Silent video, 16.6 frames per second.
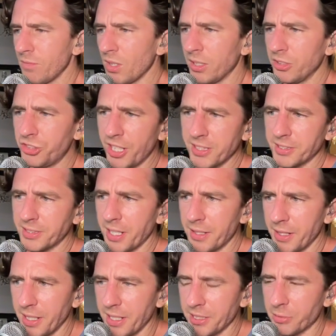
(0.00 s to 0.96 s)
Jess
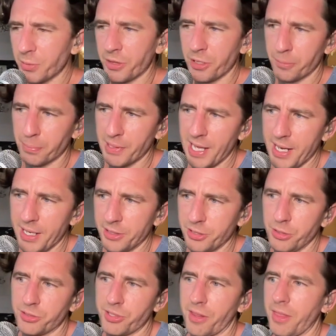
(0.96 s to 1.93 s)
said this with her
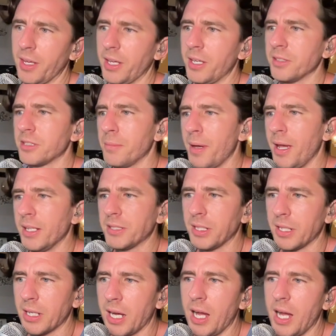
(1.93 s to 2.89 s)
platitudes. I think he's an
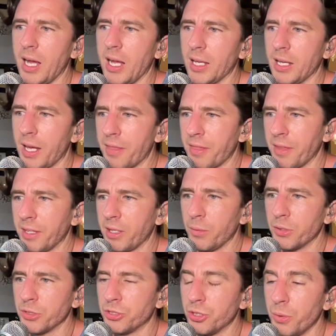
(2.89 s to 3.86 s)
amazing guy. I think he
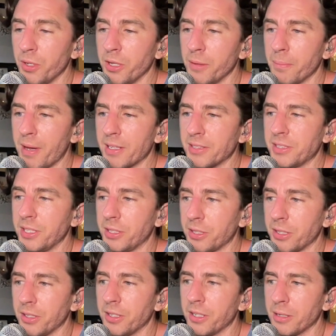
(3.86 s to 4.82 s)
was doing the best he
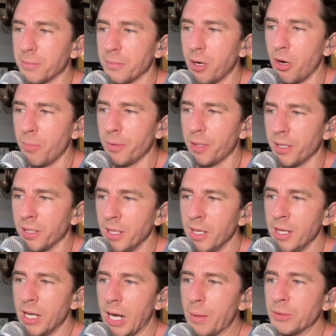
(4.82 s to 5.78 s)
could in the moment.
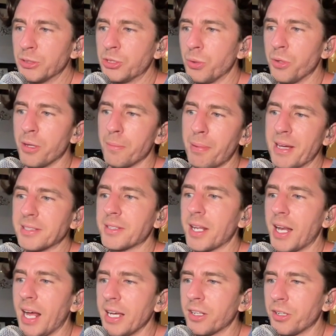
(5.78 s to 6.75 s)
I was doing the best that
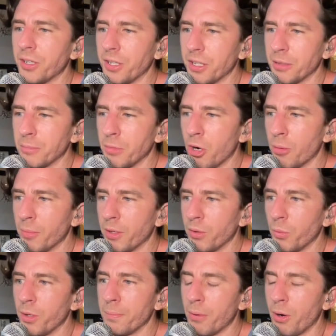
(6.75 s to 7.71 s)
I could in the moment.
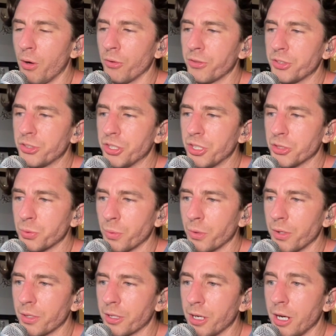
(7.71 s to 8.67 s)
We both just
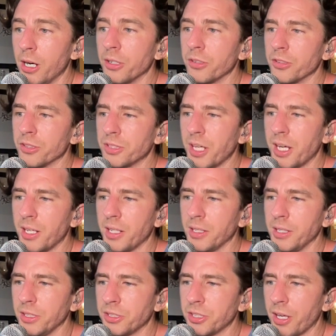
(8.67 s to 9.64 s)
weren't understanding
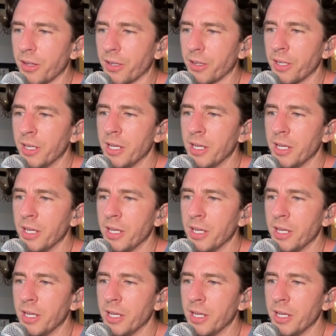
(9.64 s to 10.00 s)
each other.